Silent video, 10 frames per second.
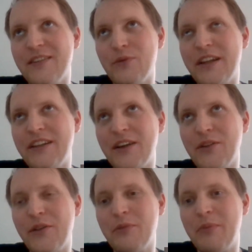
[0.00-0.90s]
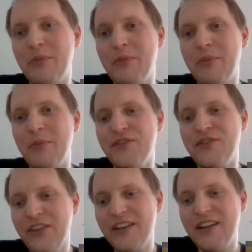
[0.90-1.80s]
download the page
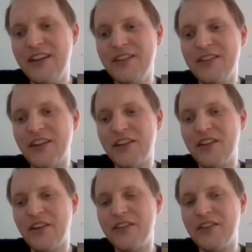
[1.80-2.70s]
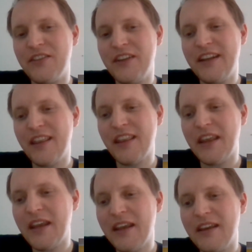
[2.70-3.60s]
first, you're not going to see
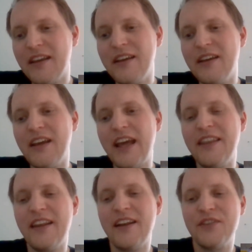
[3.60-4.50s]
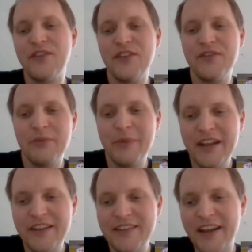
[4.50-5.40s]
anything, and then after 50
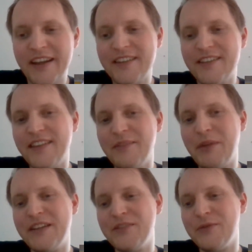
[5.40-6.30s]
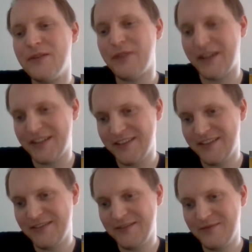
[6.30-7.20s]
milliseconds, the page will render,
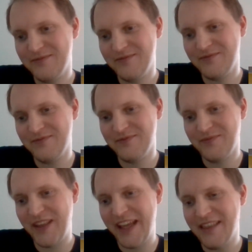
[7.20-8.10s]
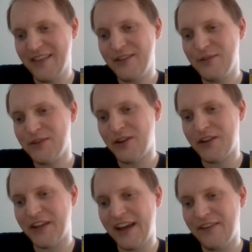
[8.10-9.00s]
and you will
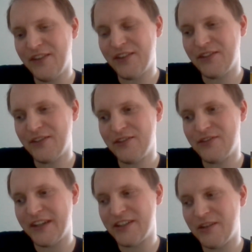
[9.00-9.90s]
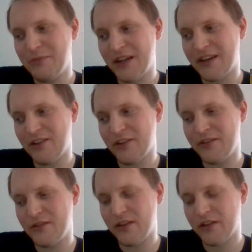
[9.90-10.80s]
not have this strange bug
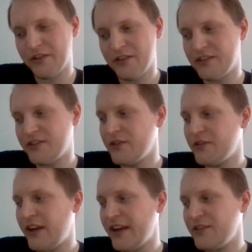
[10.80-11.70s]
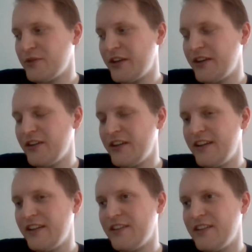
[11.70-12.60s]
occurring. So Greg is working on
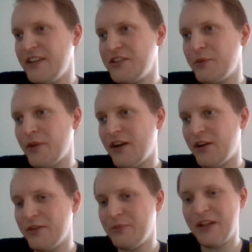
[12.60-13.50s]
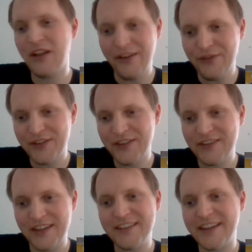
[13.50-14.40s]
it. It's an issue with our beloved
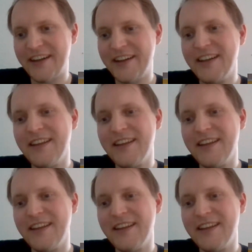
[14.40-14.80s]
style guide,